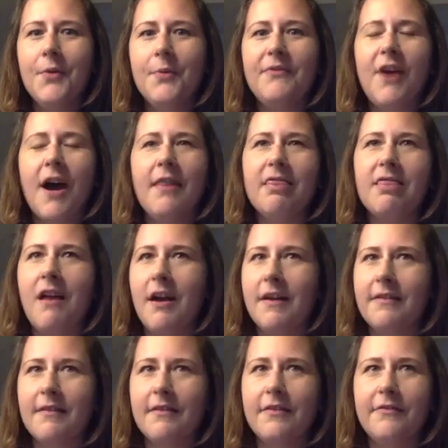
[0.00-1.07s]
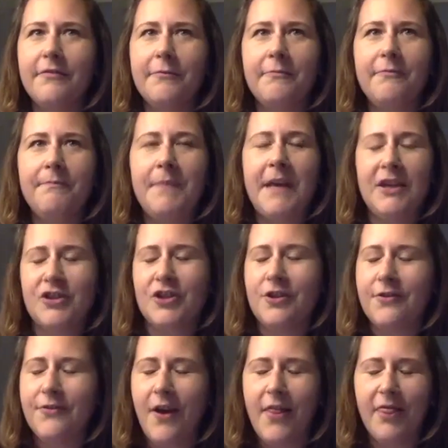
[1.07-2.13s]
we've gotten lots of
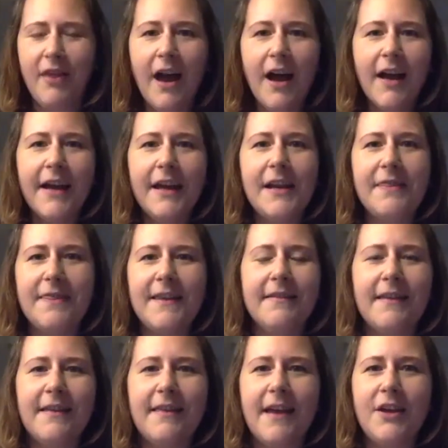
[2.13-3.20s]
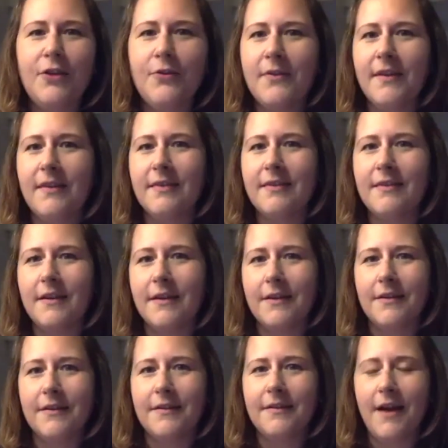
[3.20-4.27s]
pictures online and things like that using
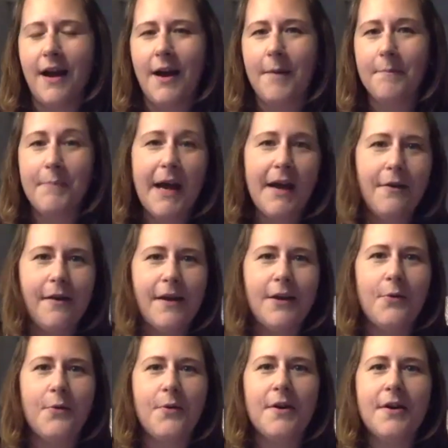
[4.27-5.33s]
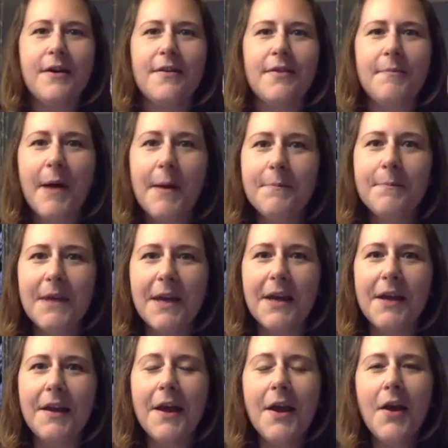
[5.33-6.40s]
the pirate or the
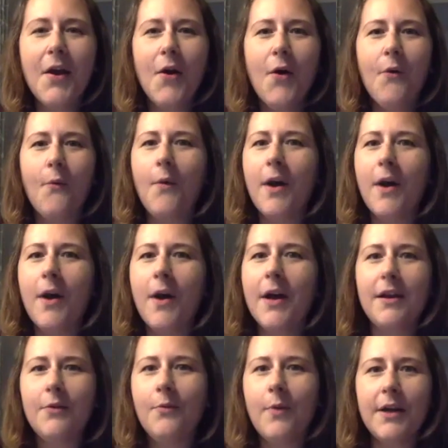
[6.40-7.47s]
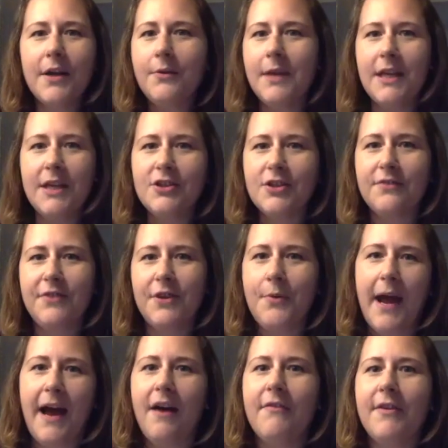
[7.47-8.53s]
pumpkin. What do each of you
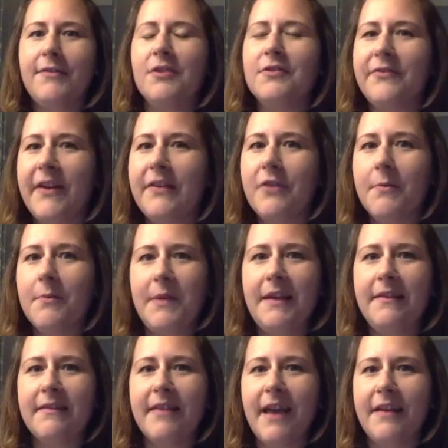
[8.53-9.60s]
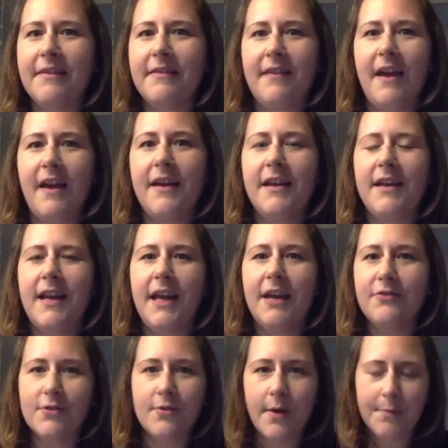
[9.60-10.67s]
have as your favorite piece in that set? And
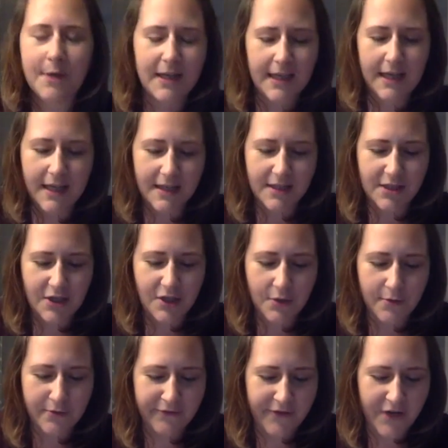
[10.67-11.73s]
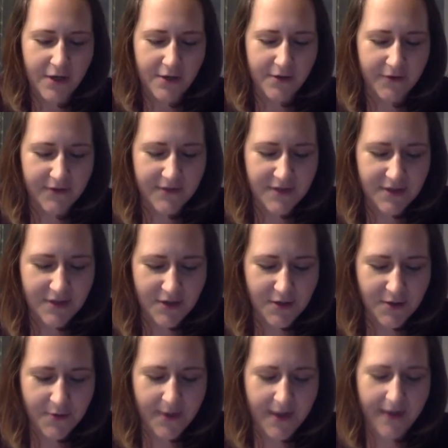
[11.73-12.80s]
Andrew, I'm going to kick it to you first
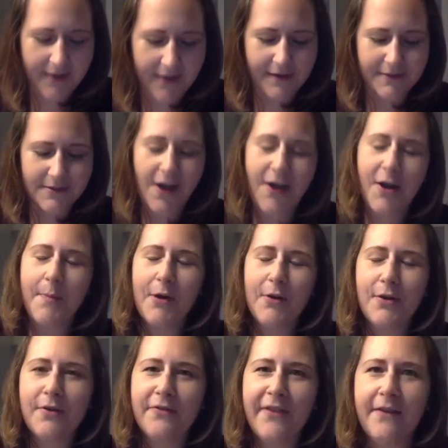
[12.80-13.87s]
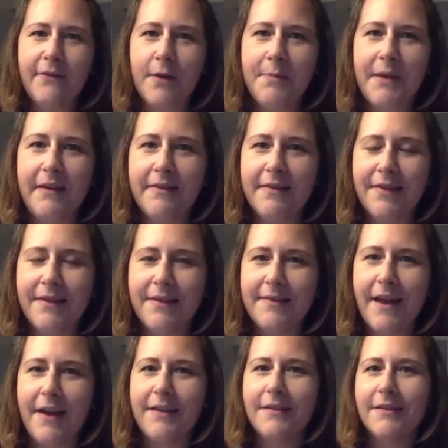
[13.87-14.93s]
to talk about your favorite piece in the set.